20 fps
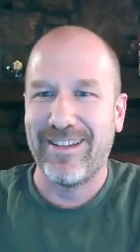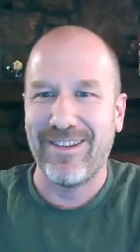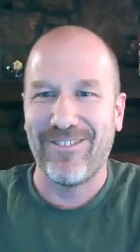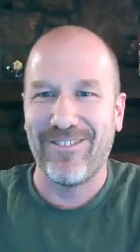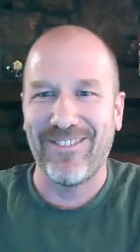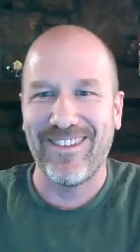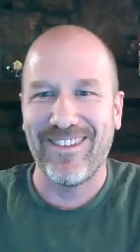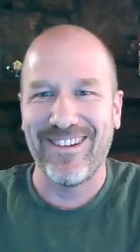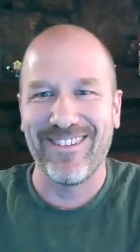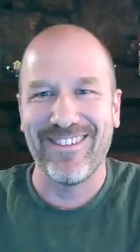
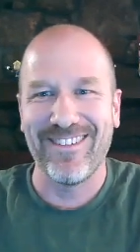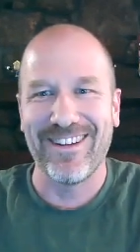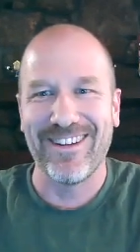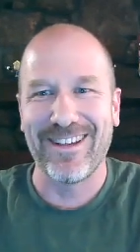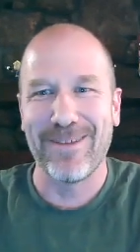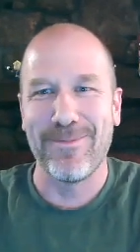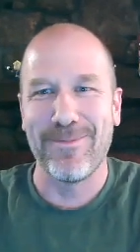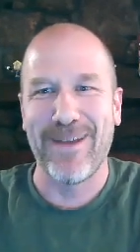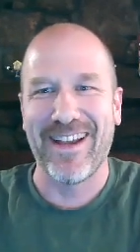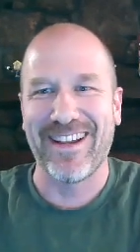Definitely don't want
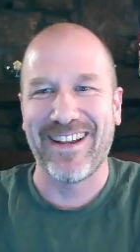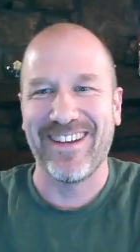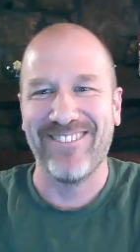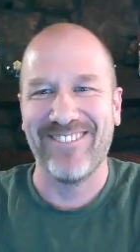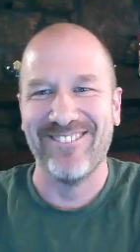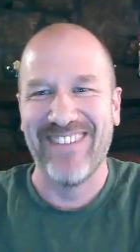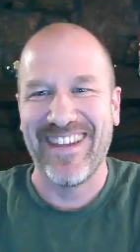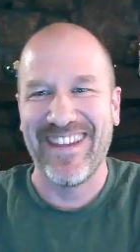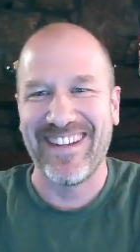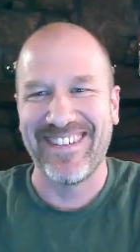to go back
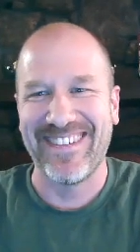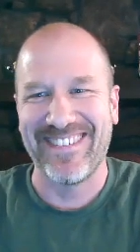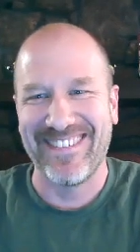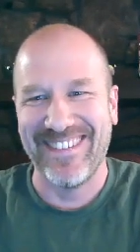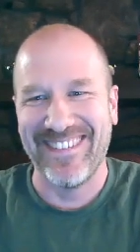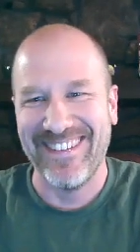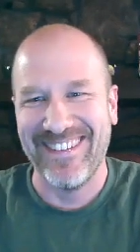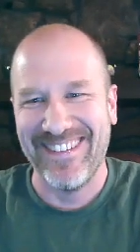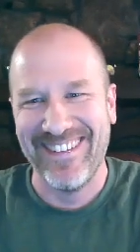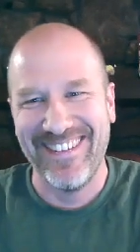on
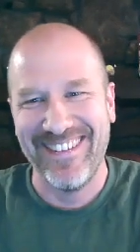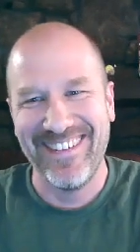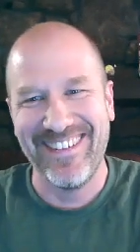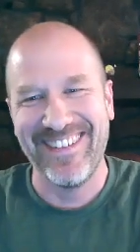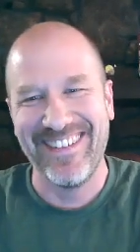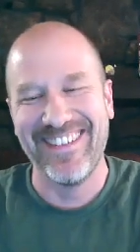medicine.